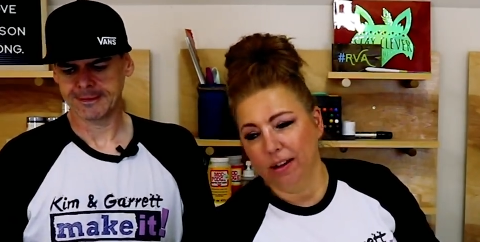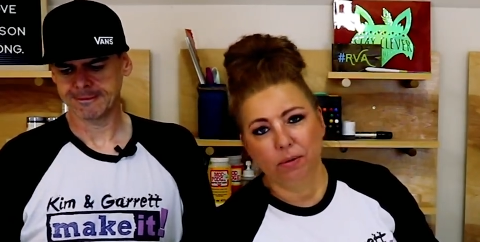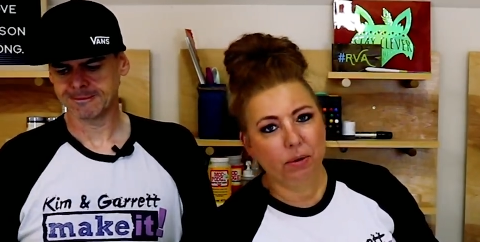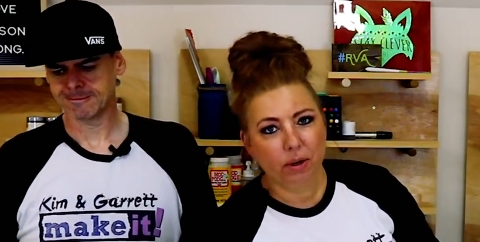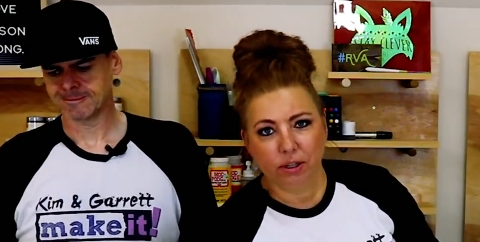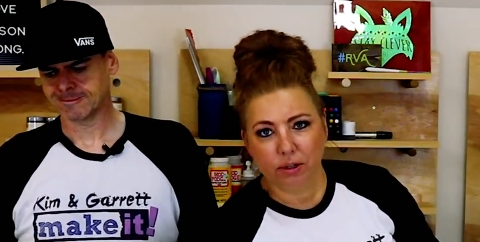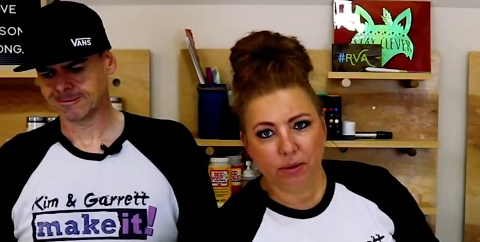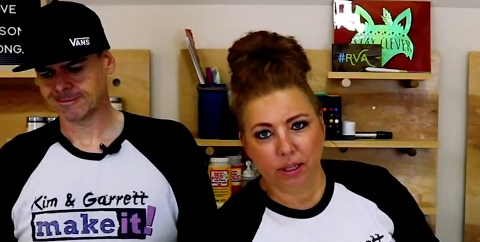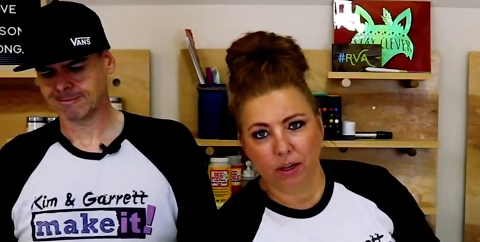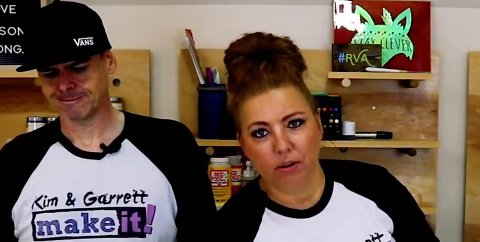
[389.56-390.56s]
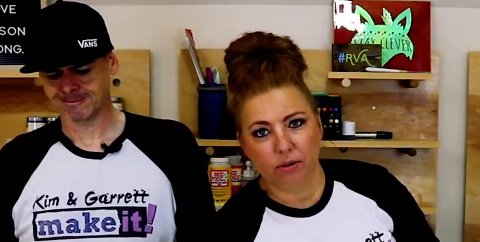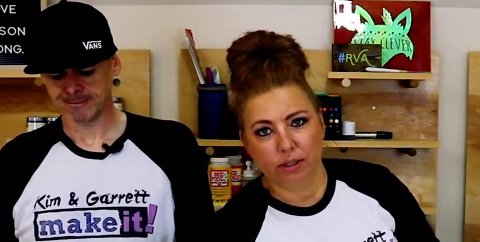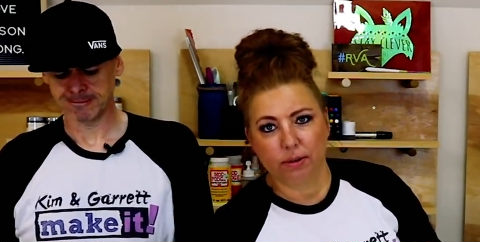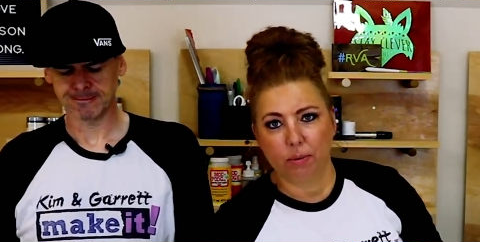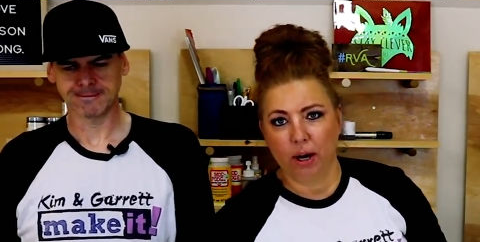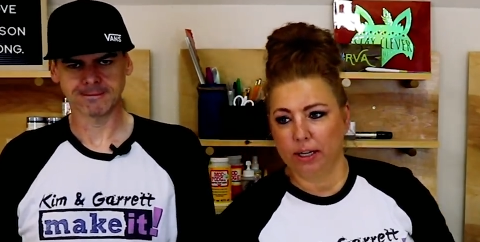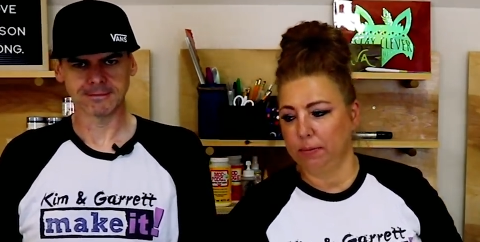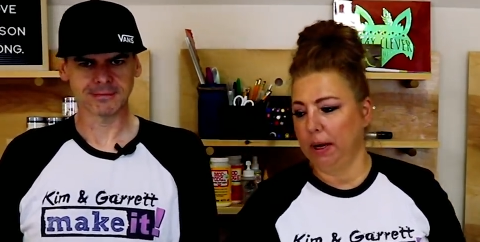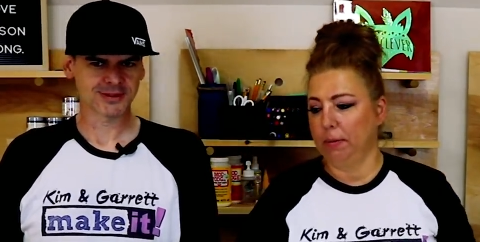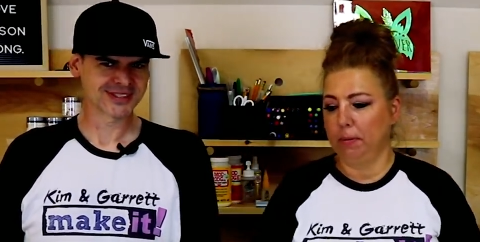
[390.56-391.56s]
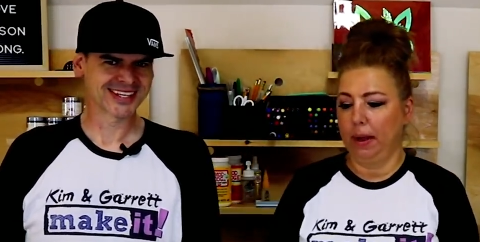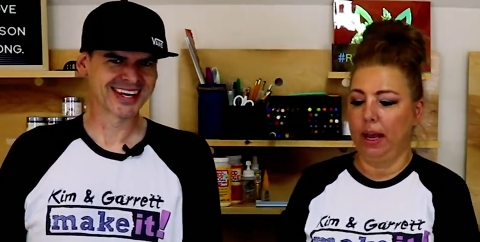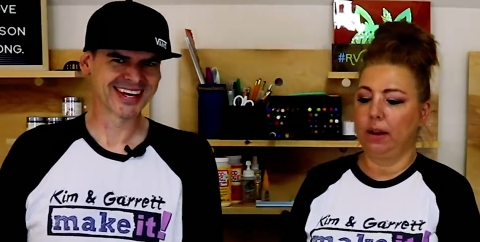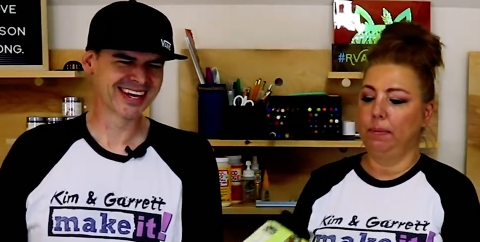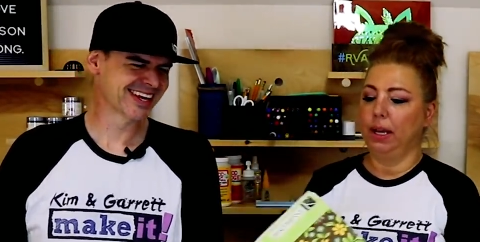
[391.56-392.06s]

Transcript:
Speaker 1: We weren't doing the whole surprise paper pack